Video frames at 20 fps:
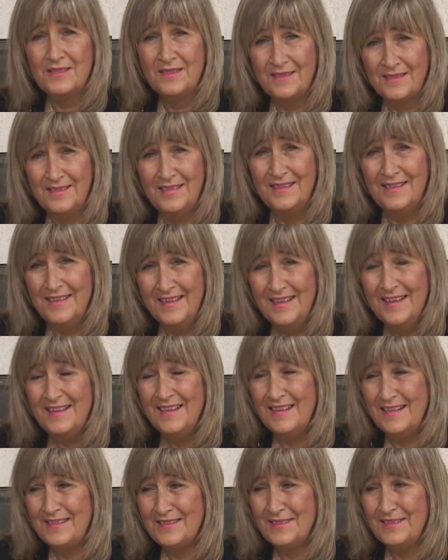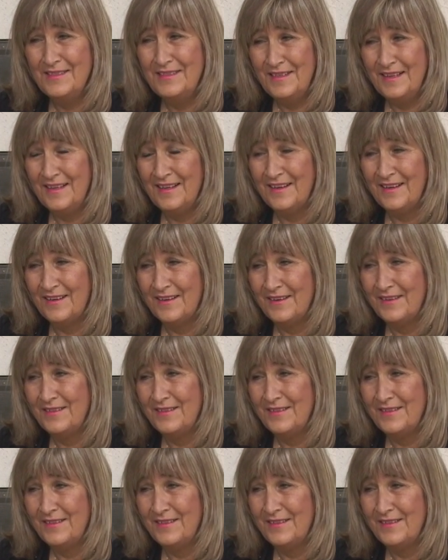that they are